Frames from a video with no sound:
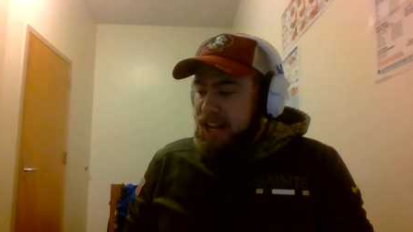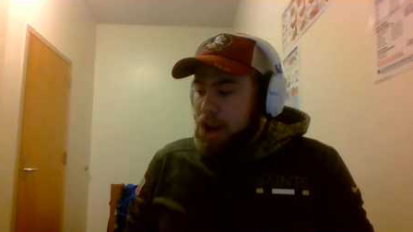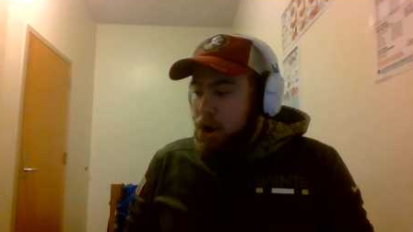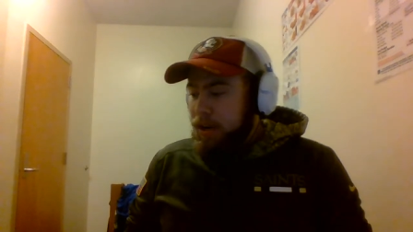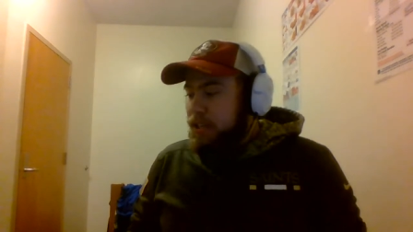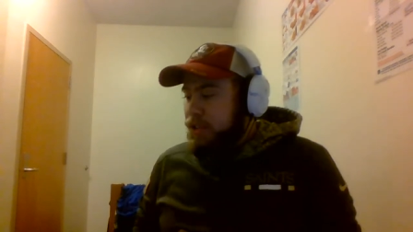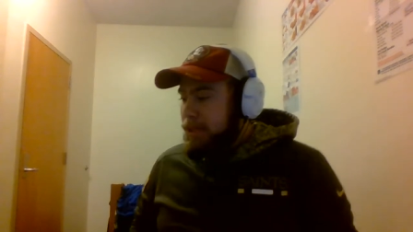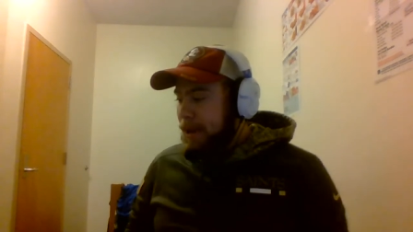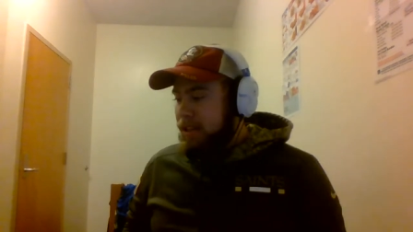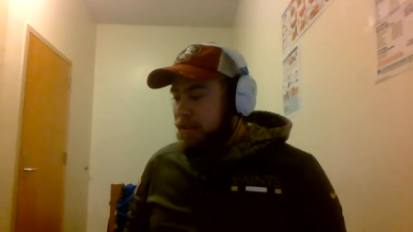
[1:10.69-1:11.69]
No
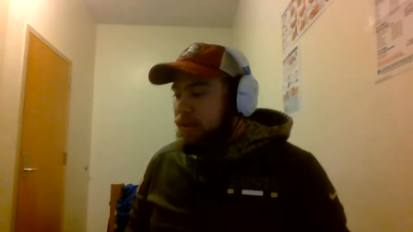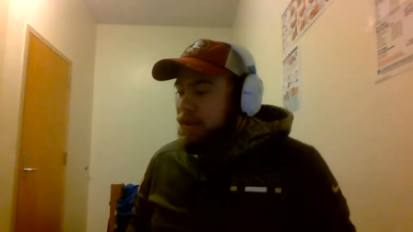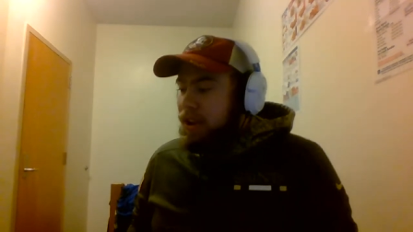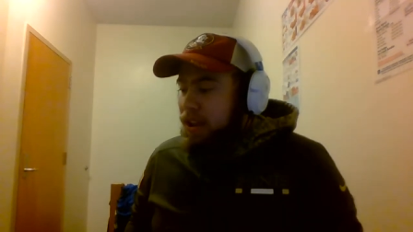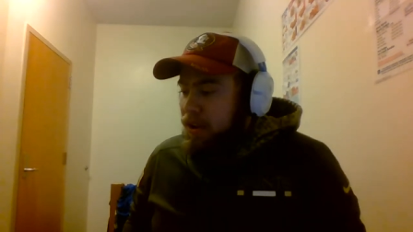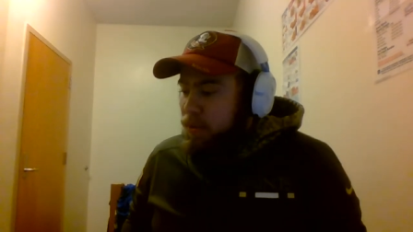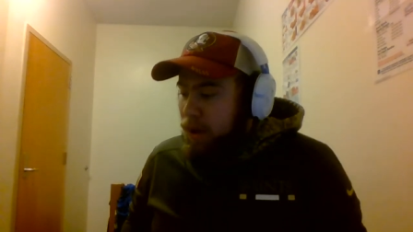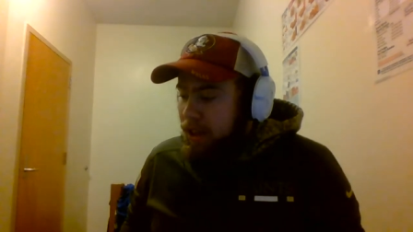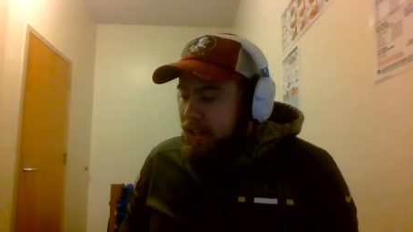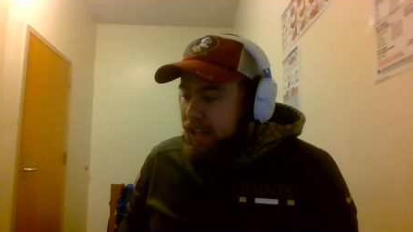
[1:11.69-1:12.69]
disrespect to
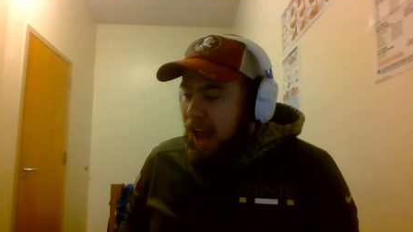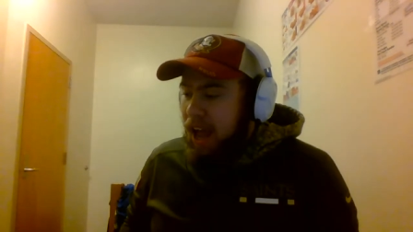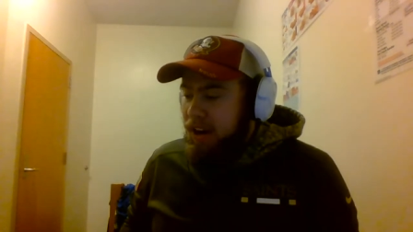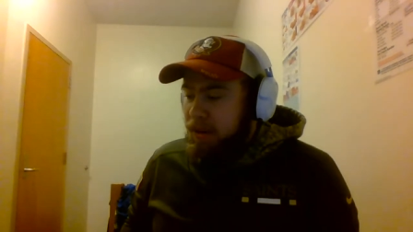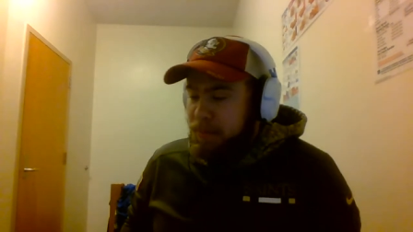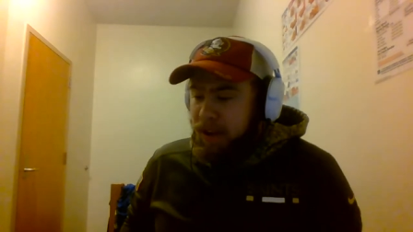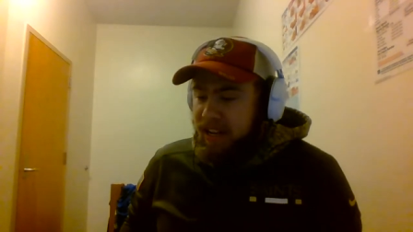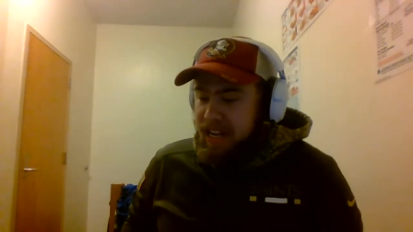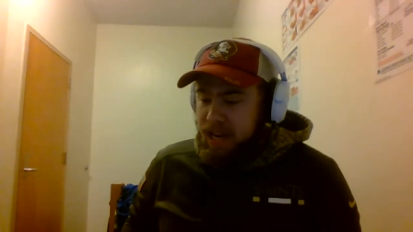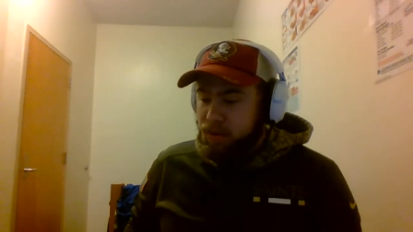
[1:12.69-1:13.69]
Willie Taggart,
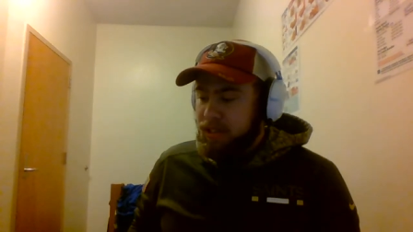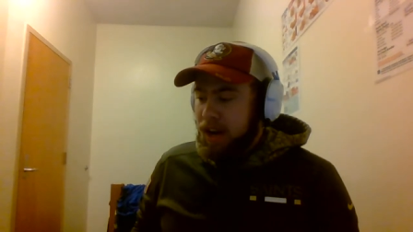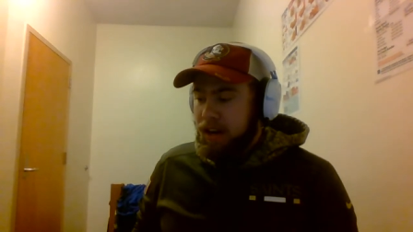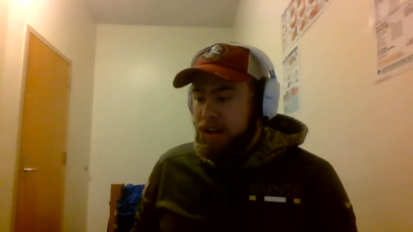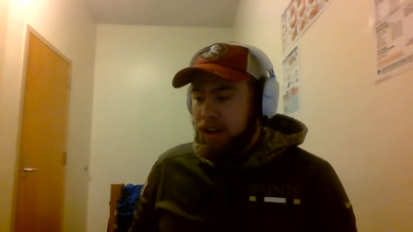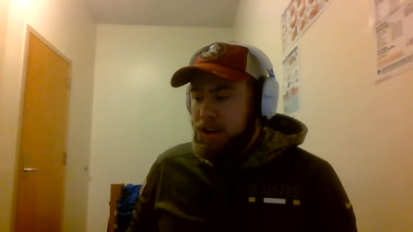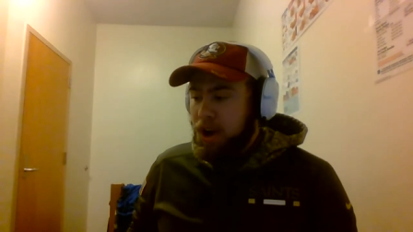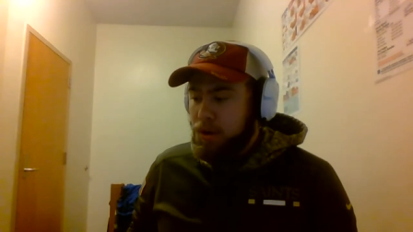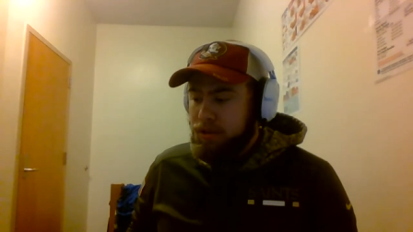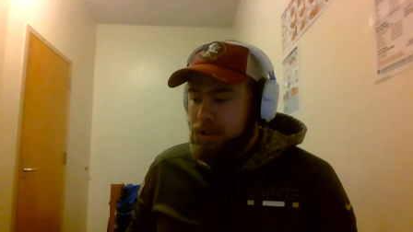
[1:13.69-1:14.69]
but he was not a good
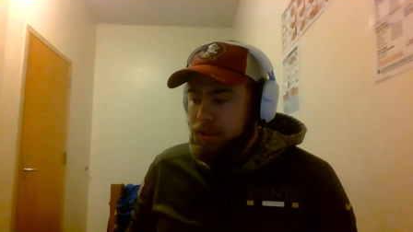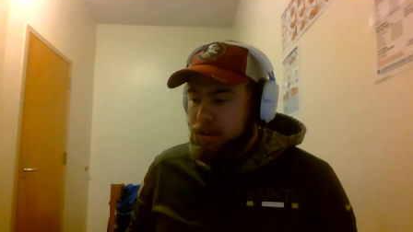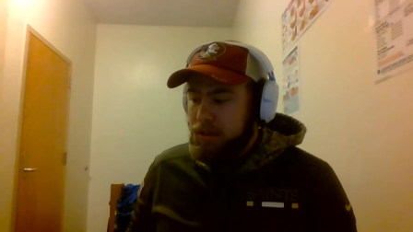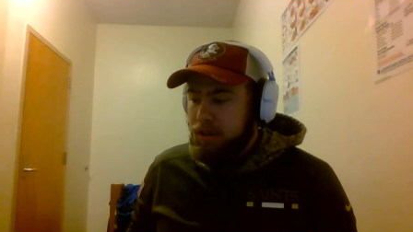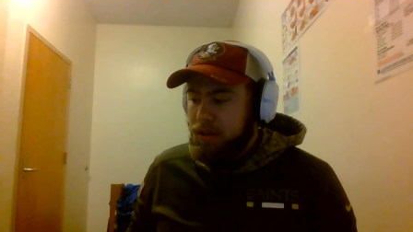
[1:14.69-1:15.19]
coach,